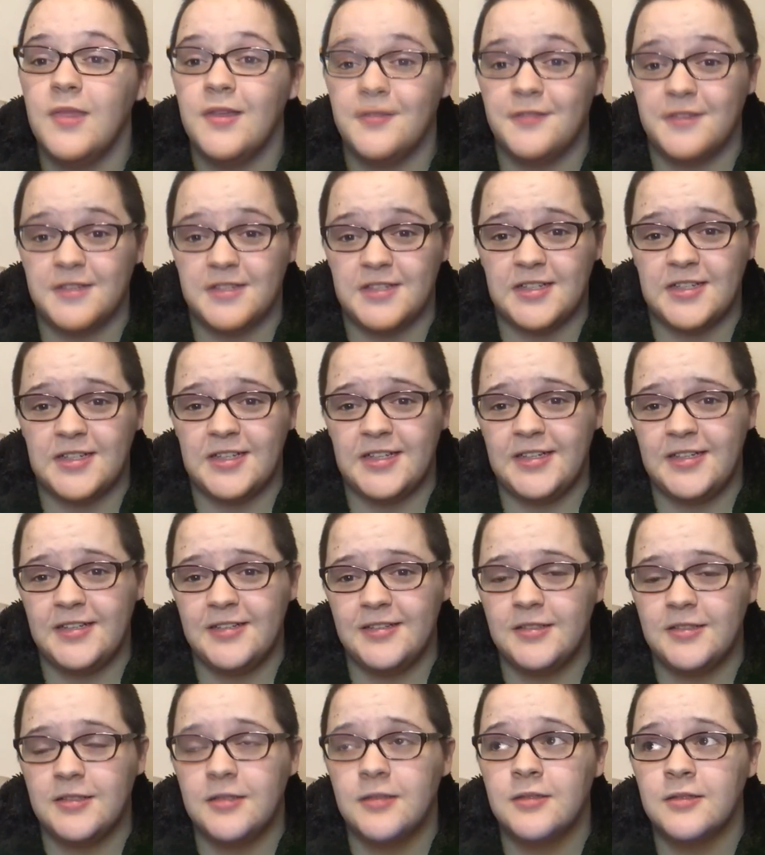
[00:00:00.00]
Physically,
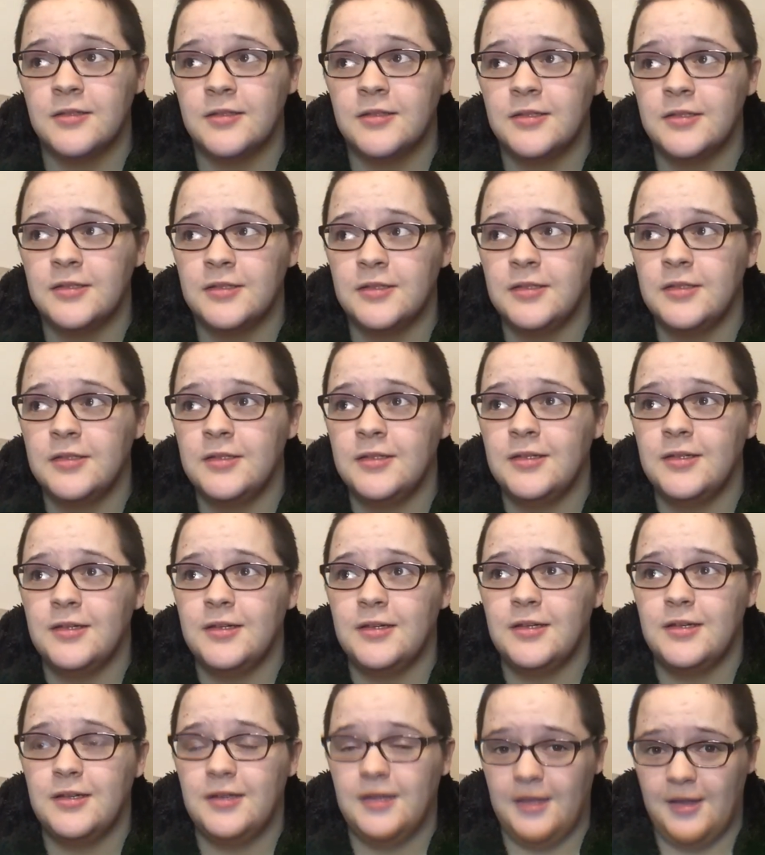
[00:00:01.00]

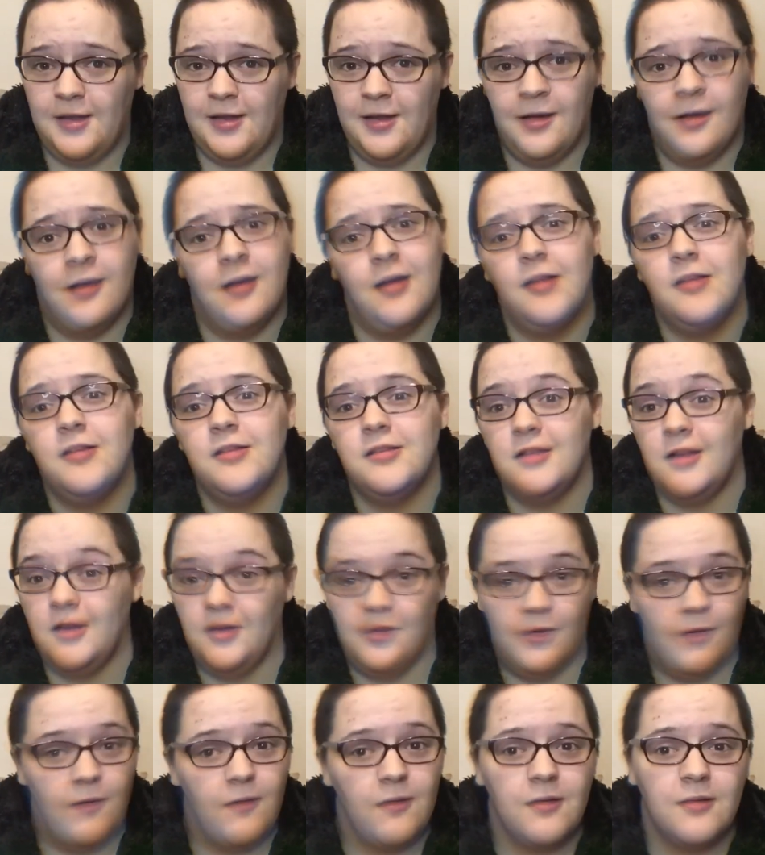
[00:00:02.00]
it hurts a
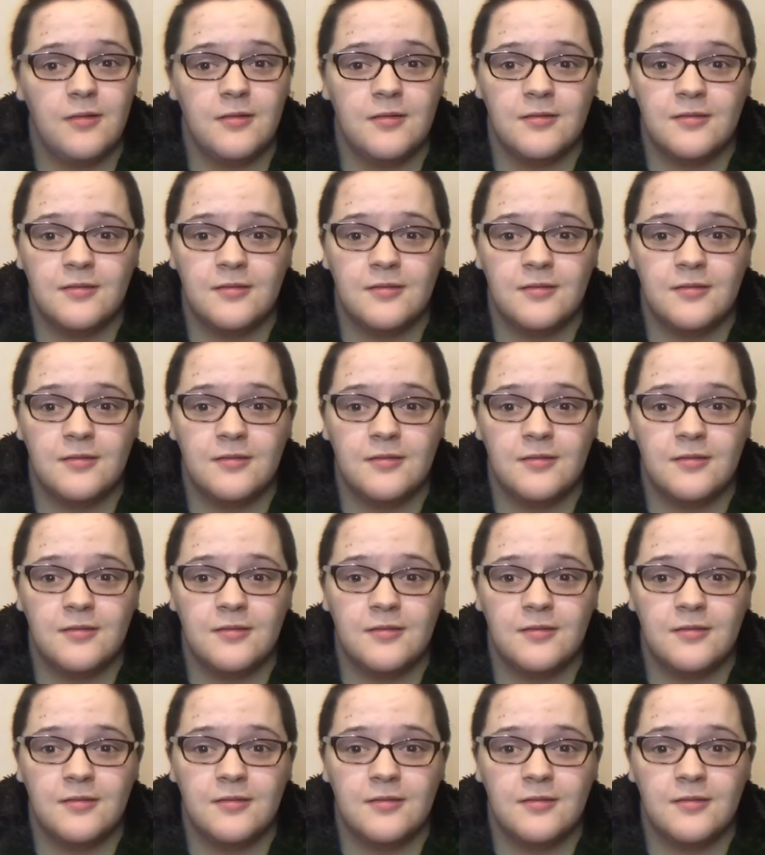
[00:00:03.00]
lot.